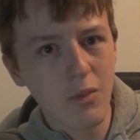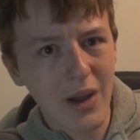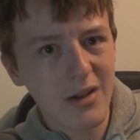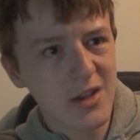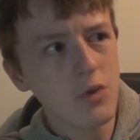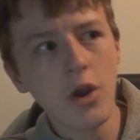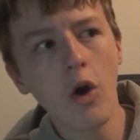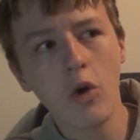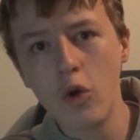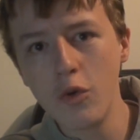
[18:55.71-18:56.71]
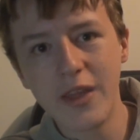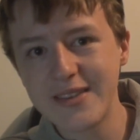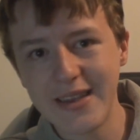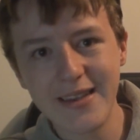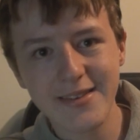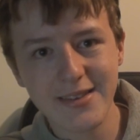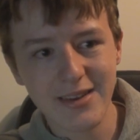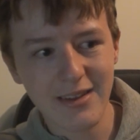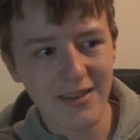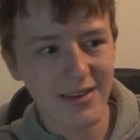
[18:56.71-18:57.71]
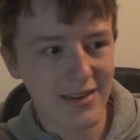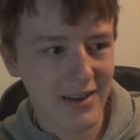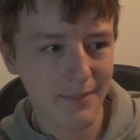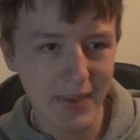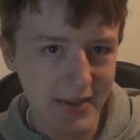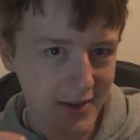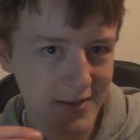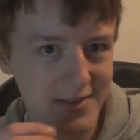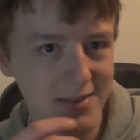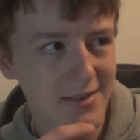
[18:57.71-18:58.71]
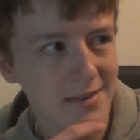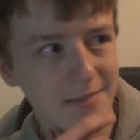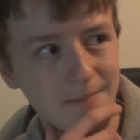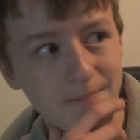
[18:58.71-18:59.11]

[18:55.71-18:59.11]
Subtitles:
well, you know who this is because